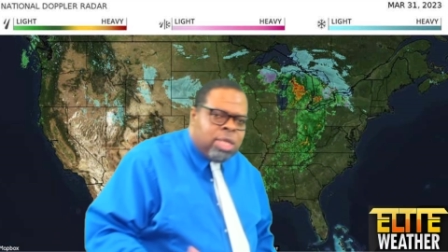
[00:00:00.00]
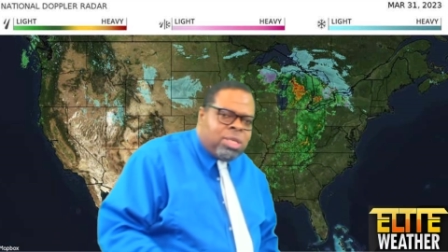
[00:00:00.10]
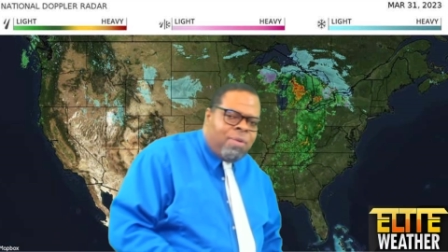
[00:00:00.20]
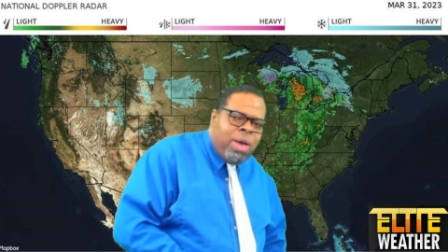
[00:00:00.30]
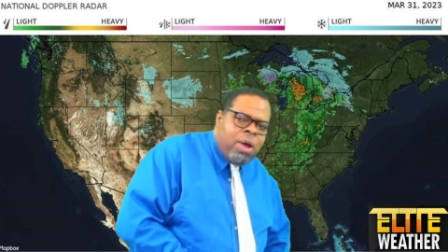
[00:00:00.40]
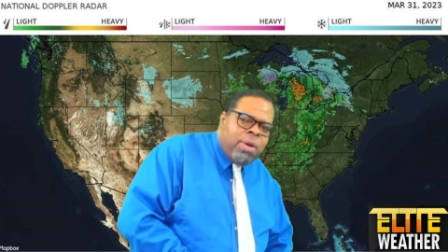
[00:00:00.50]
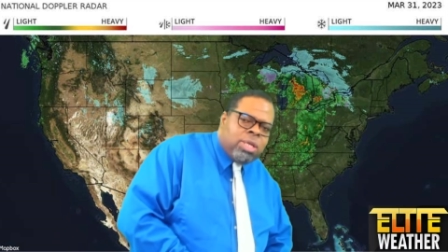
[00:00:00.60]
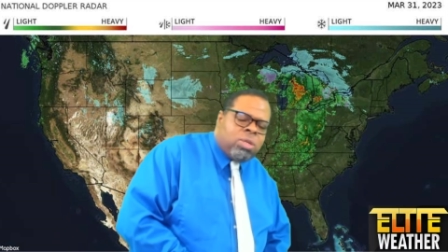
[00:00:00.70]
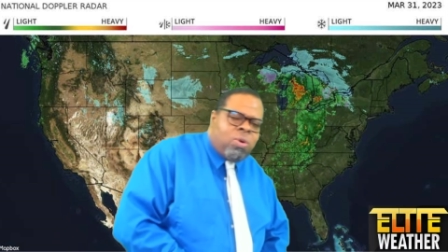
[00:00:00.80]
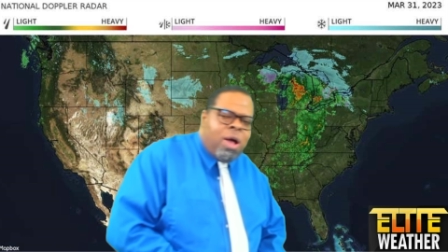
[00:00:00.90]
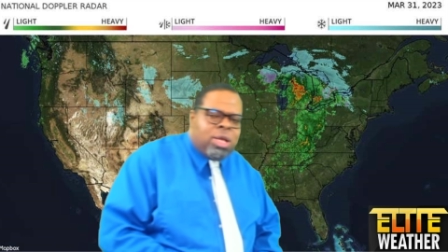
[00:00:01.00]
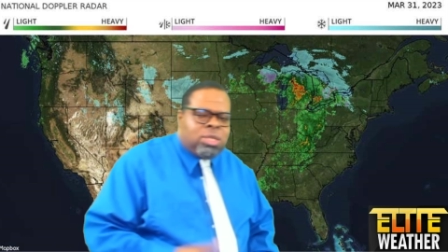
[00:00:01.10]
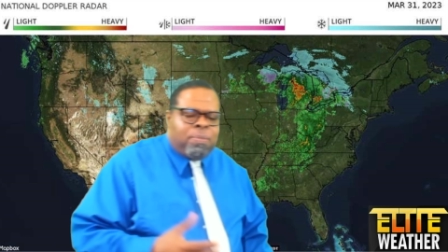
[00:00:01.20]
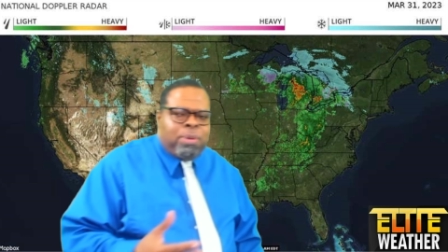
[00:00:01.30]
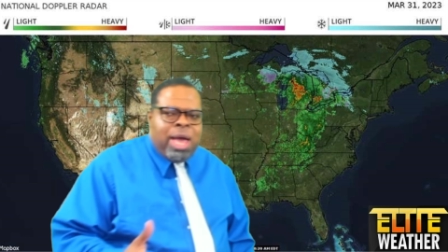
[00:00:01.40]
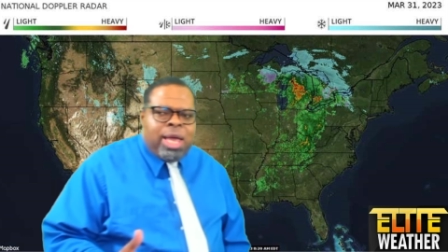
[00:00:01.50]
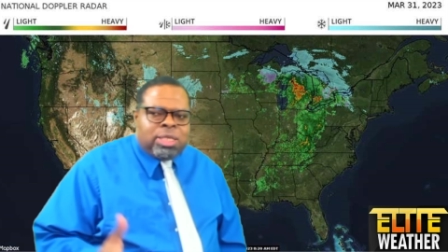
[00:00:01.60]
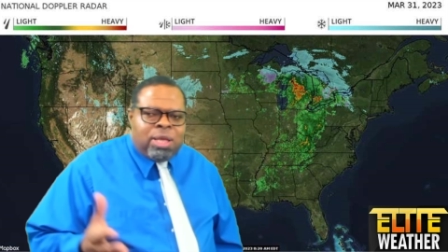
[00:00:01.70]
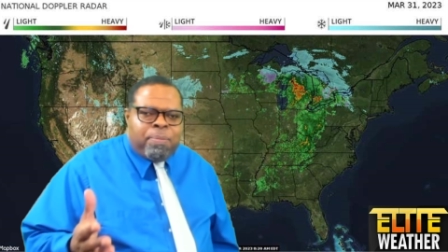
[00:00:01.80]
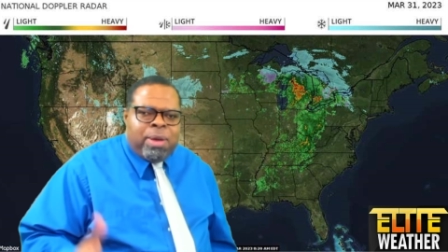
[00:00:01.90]
Some areas across the
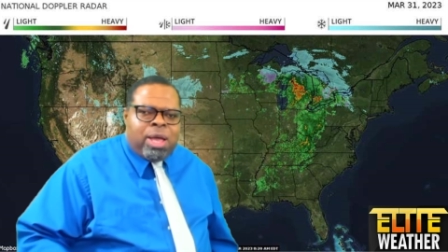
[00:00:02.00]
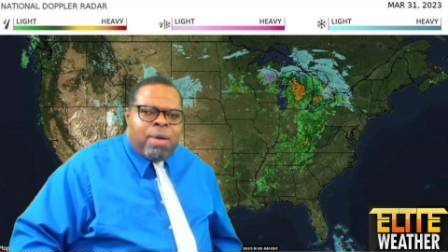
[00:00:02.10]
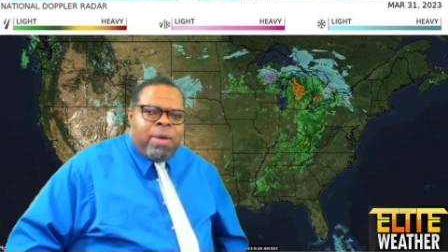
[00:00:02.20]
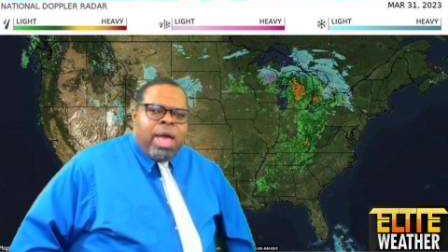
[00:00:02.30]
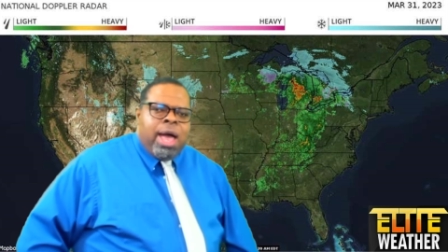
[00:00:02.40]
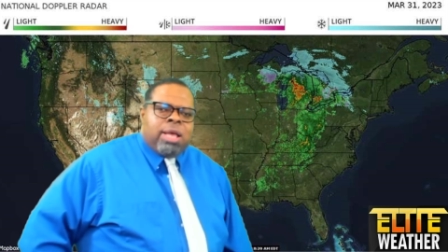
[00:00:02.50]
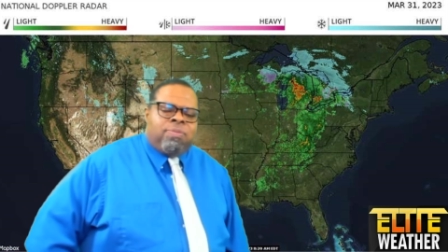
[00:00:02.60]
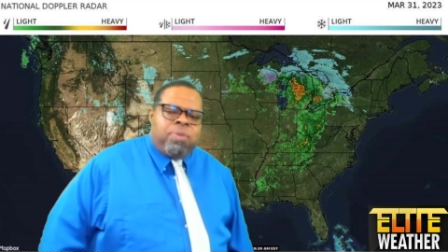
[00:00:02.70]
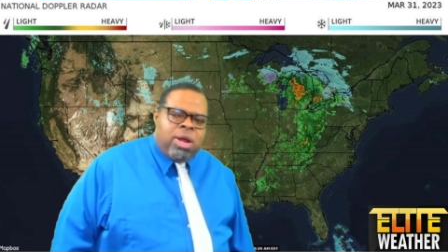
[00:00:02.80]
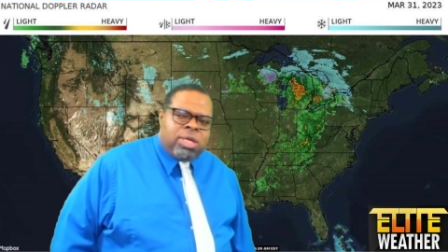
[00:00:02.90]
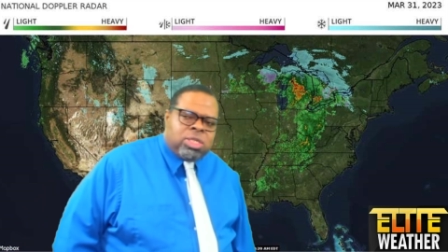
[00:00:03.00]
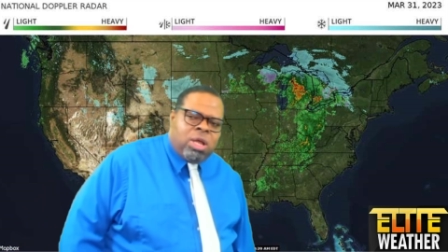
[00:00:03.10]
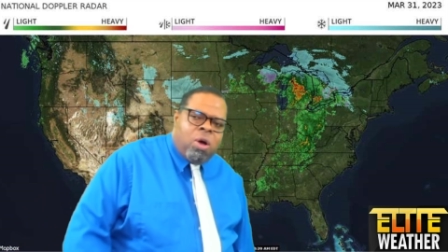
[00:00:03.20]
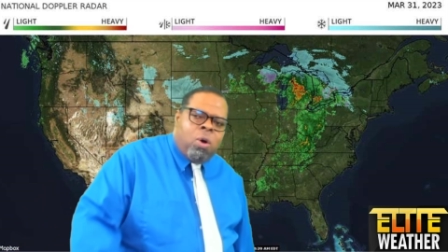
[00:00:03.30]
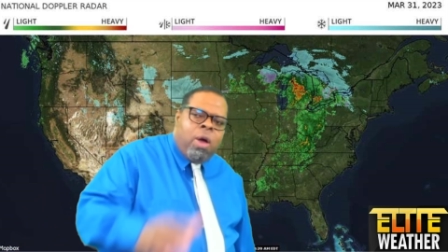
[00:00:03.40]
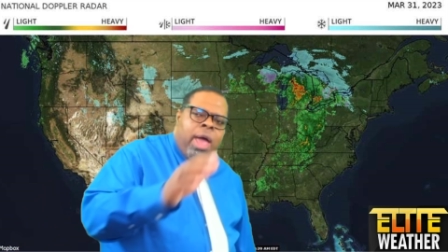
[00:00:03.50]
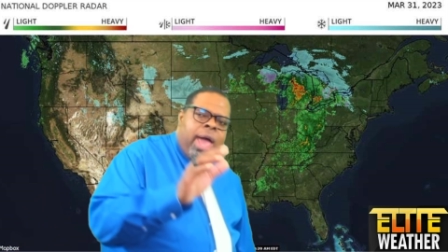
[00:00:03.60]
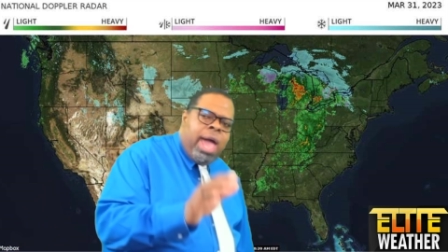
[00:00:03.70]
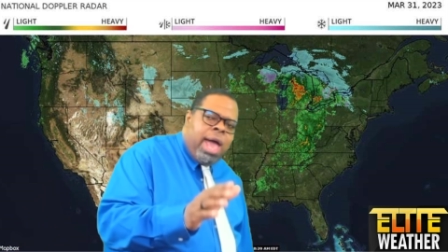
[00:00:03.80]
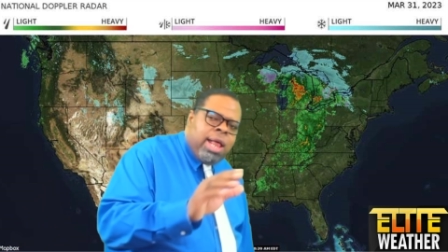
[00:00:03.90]
plains can pick up a foot of snow
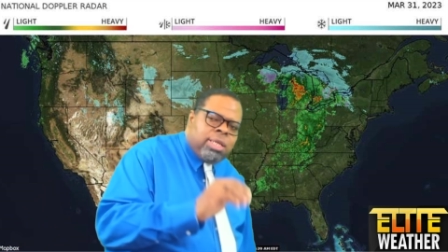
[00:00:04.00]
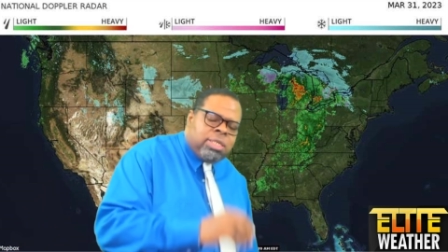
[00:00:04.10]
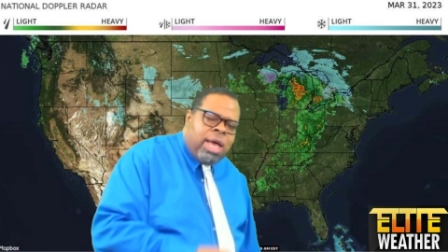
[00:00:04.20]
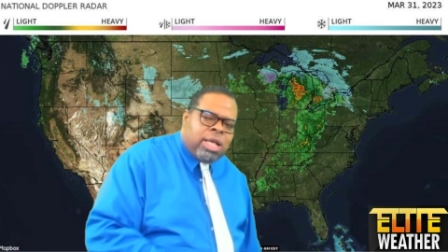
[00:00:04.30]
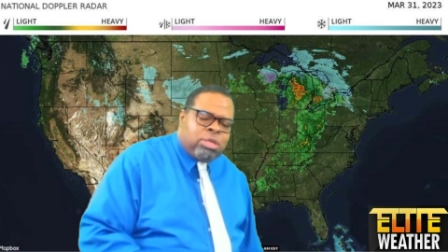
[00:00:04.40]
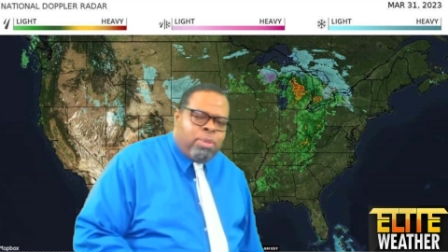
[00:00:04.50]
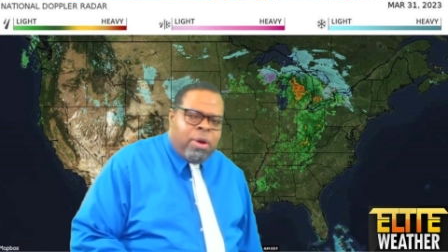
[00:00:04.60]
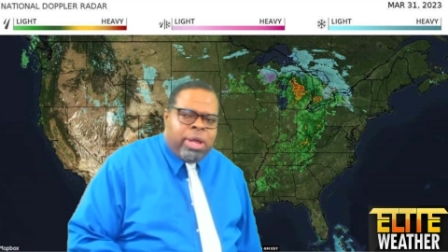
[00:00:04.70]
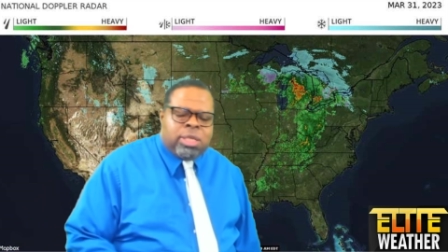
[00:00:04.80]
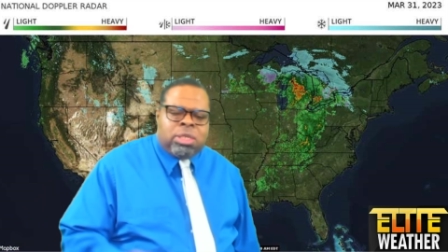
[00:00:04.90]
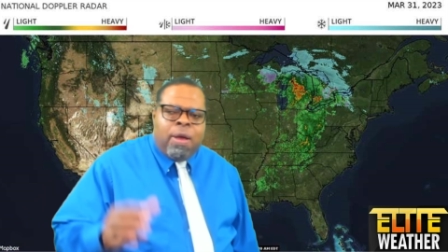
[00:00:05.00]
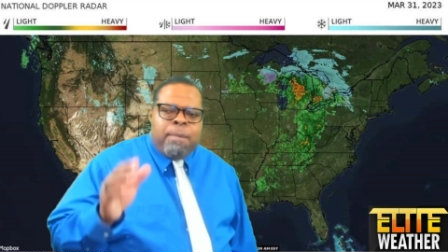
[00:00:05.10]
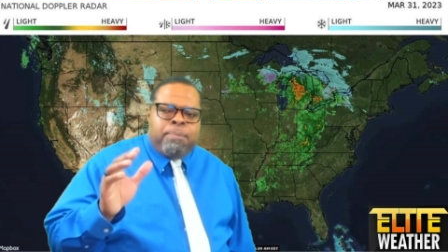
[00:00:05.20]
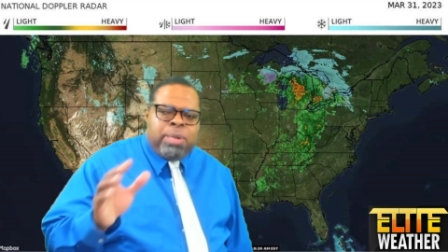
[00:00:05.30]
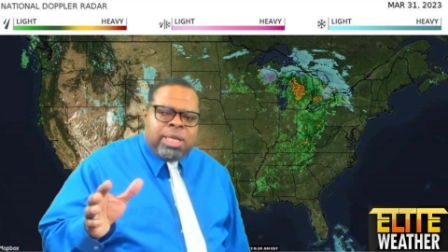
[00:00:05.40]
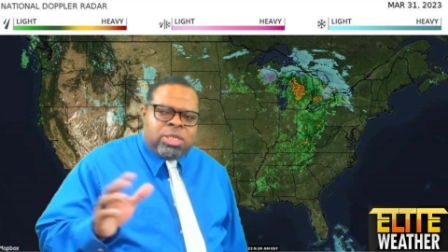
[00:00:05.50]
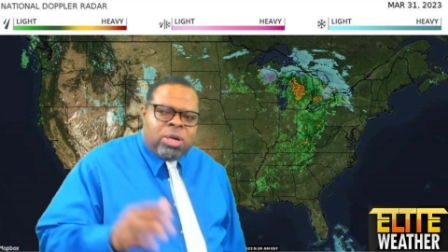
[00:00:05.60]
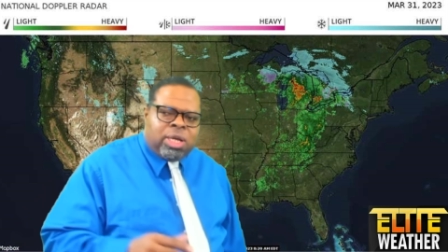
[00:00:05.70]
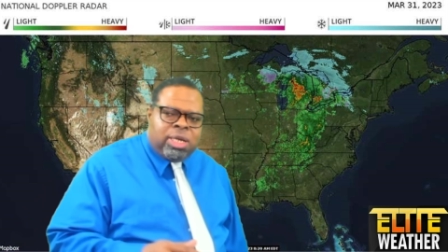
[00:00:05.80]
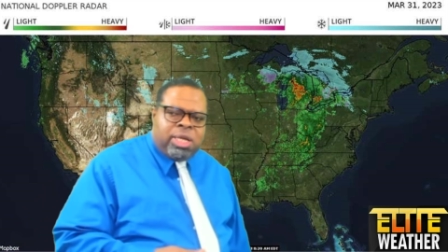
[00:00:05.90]
and experience
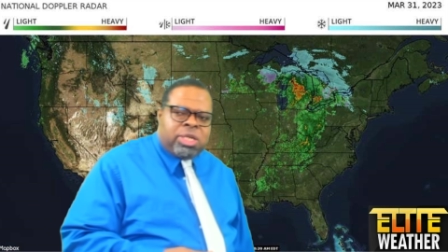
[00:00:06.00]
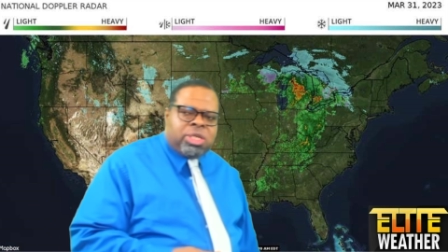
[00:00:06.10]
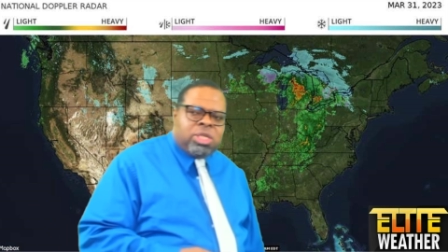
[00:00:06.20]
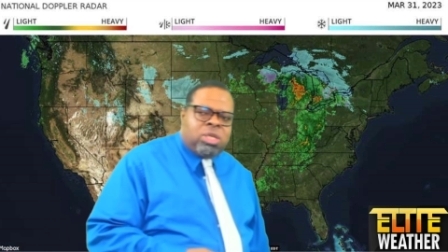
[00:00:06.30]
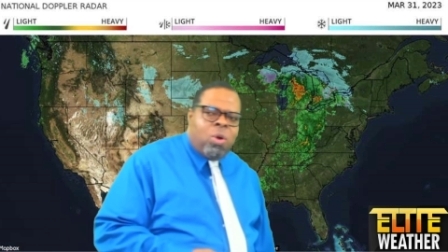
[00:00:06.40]
blizzard conditions.